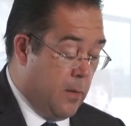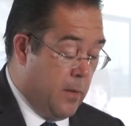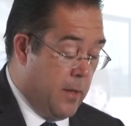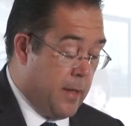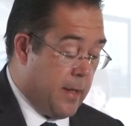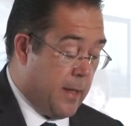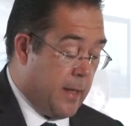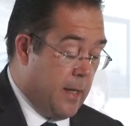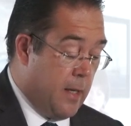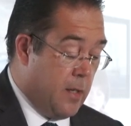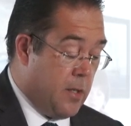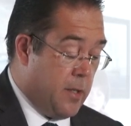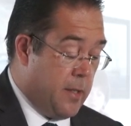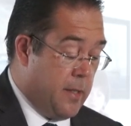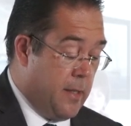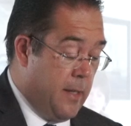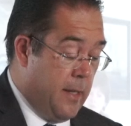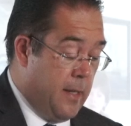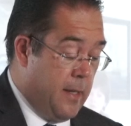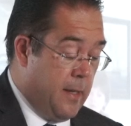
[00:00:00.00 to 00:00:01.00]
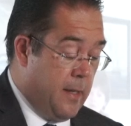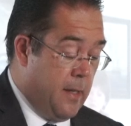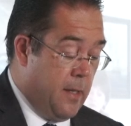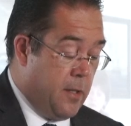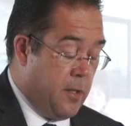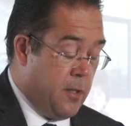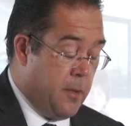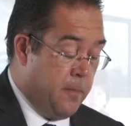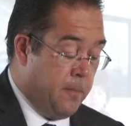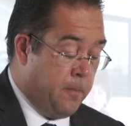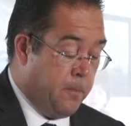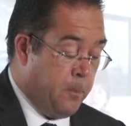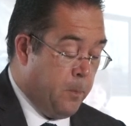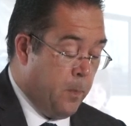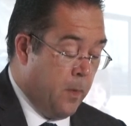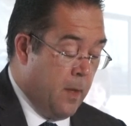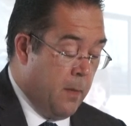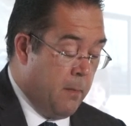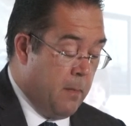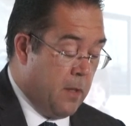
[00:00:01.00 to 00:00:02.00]
cultural heritage,
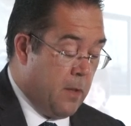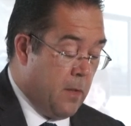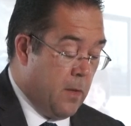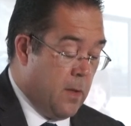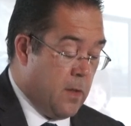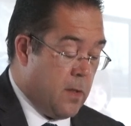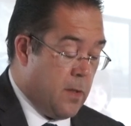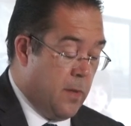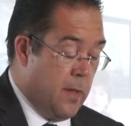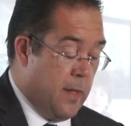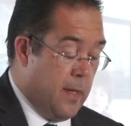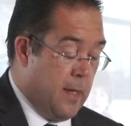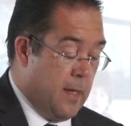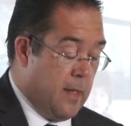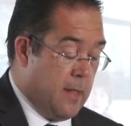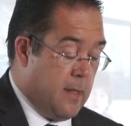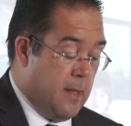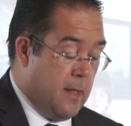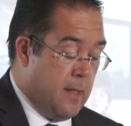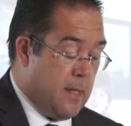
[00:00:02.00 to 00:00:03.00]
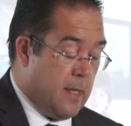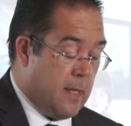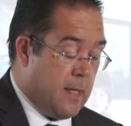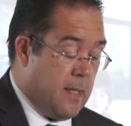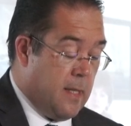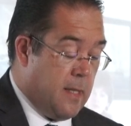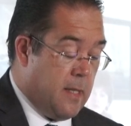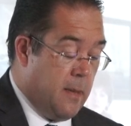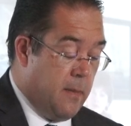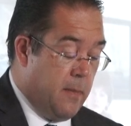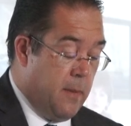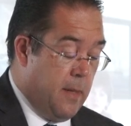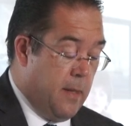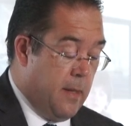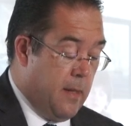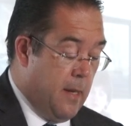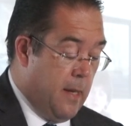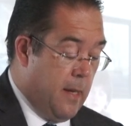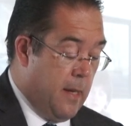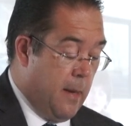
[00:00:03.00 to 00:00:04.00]
but also enhance its
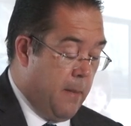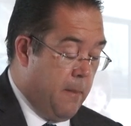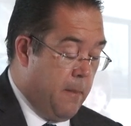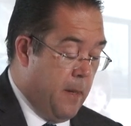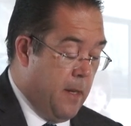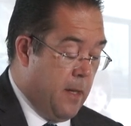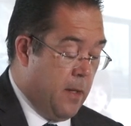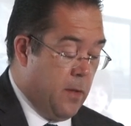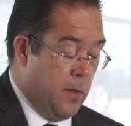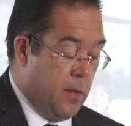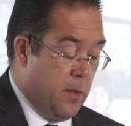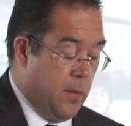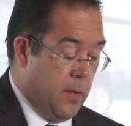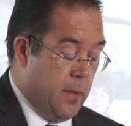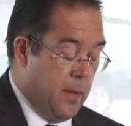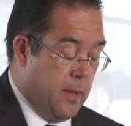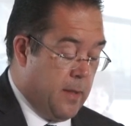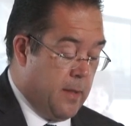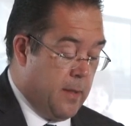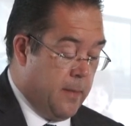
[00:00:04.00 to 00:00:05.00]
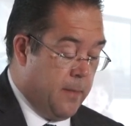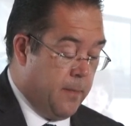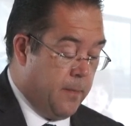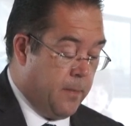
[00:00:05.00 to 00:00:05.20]
accessibility and appeal to tourists.